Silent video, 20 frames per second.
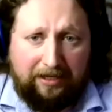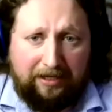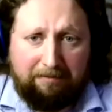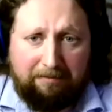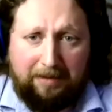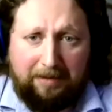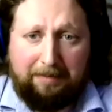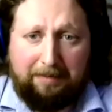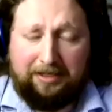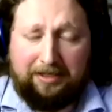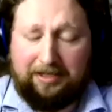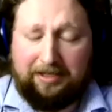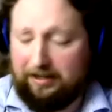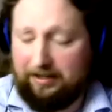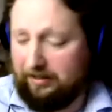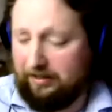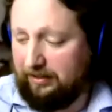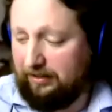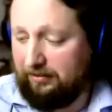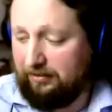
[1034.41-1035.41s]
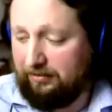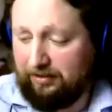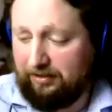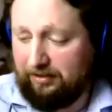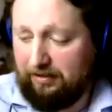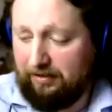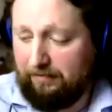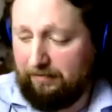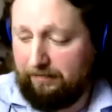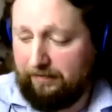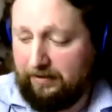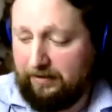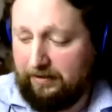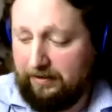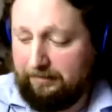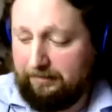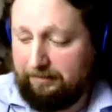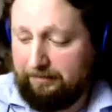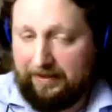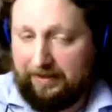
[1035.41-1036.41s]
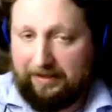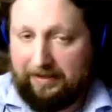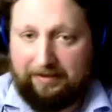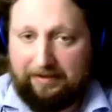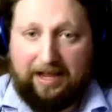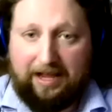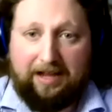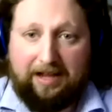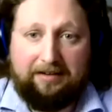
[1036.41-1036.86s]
maybe telling yourself that